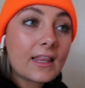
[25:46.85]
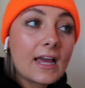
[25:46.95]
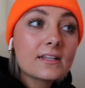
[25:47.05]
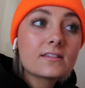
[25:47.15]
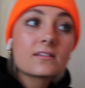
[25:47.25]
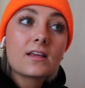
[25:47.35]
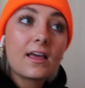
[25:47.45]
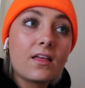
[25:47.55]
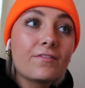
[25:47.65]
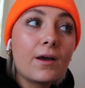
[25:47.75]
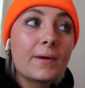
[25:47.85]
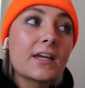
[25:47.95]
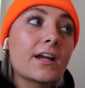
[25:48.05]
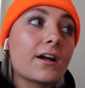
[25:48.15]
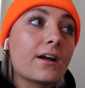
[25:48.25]
the lights. I love coming
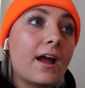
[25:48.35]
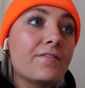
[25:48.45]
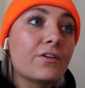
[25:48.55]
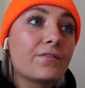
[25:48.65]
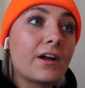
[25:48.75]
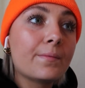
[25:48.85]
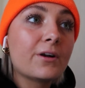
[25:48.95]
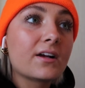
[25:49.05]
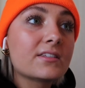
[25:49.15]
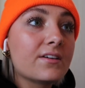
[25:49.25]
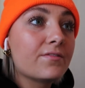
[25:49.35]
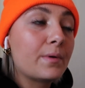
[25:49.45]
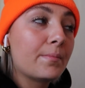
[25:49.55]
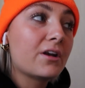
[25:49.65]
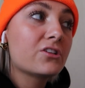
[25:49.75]
here. I feel very productive,
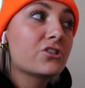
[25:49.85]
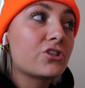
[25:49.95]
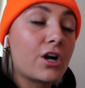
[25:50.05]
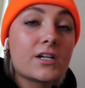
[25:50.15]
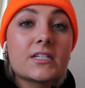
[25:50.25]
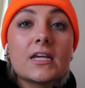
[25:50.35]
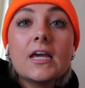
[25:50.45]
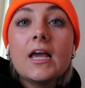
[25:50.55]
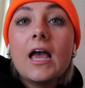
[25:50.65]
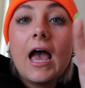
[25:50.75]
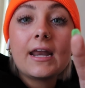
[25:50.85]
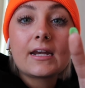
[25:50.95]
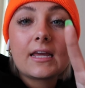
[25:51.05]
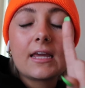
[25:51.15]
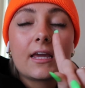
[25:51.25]
but I'm going to start
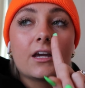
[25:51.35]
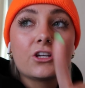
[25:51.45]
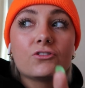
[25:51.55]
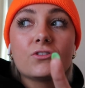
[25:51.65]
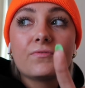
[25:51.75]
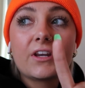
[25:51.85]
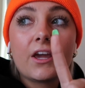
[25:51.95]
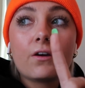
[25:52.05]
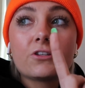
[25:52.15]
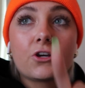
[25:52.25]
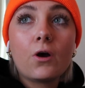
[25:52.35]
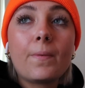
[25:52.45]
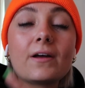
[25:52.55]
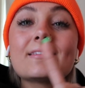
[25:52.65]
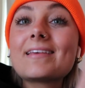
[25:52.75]
editing a YouTube video to go up on